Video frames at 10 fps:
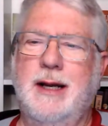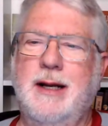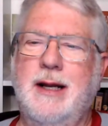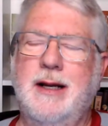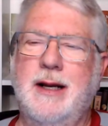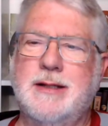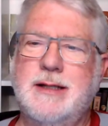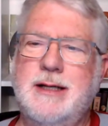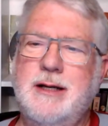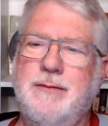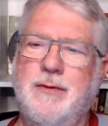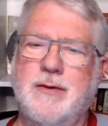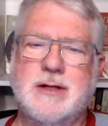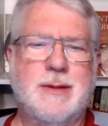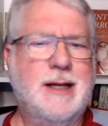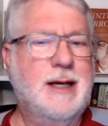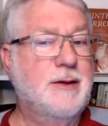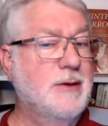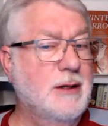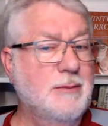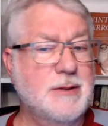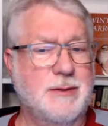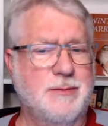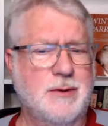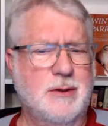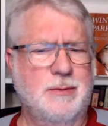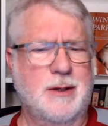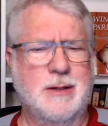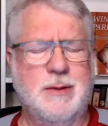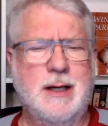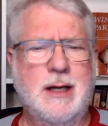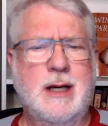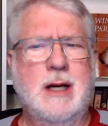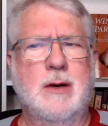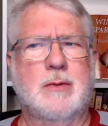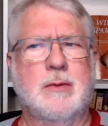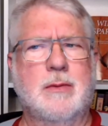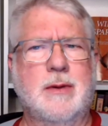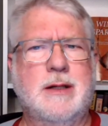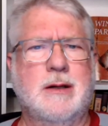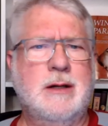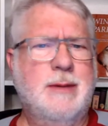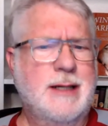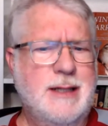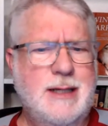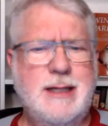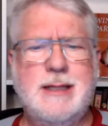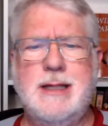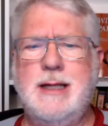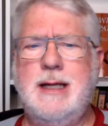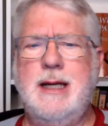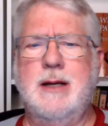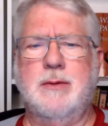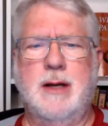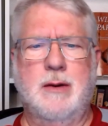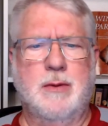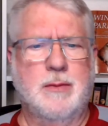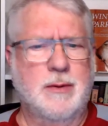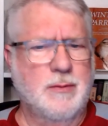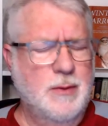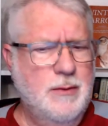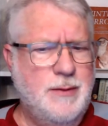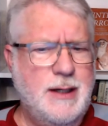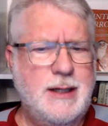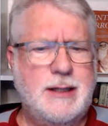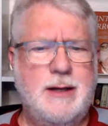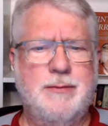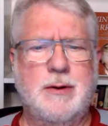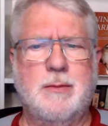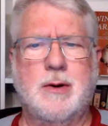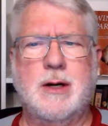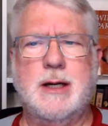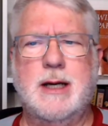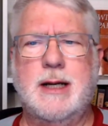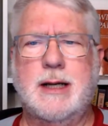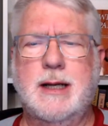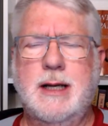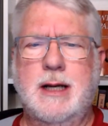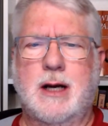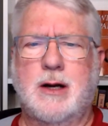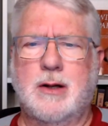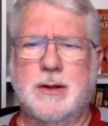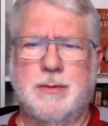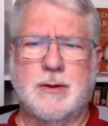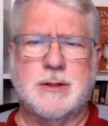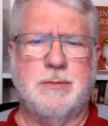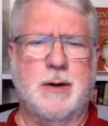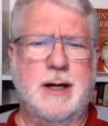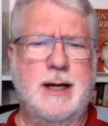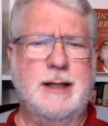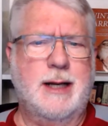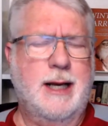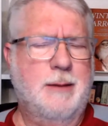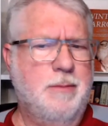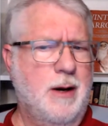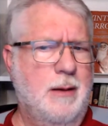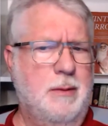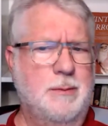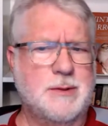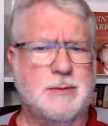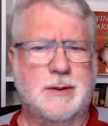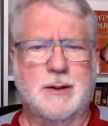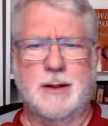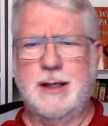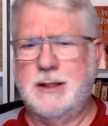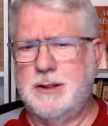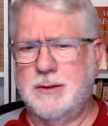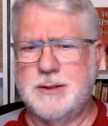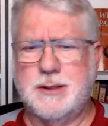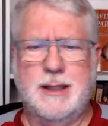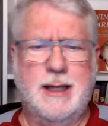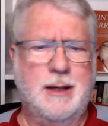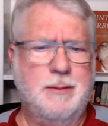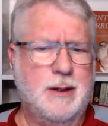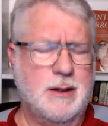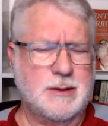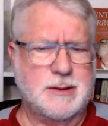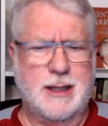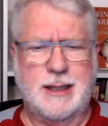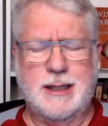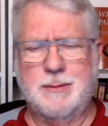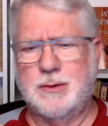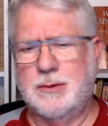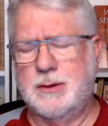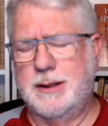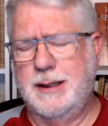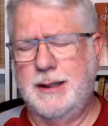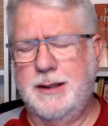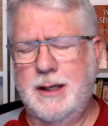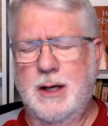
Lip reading: I said at the first about how their numbers have recuperated. When we talk about DDT, and when we remove DDT from the market, and all the birds of prey that have problems with their eggshell thinning because of that chemical, and